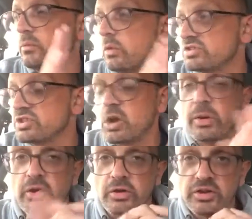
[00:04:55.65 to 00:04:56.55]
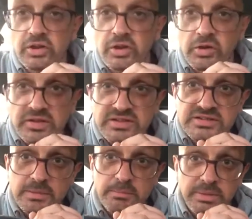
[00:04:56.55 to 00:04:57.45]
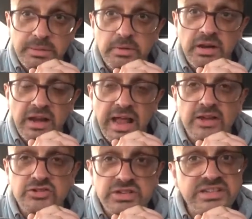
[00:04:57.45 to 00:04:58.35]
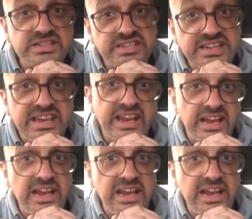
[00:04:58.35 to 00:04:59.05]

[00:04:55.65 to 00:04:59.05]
what's going on here is some people are actually seeing a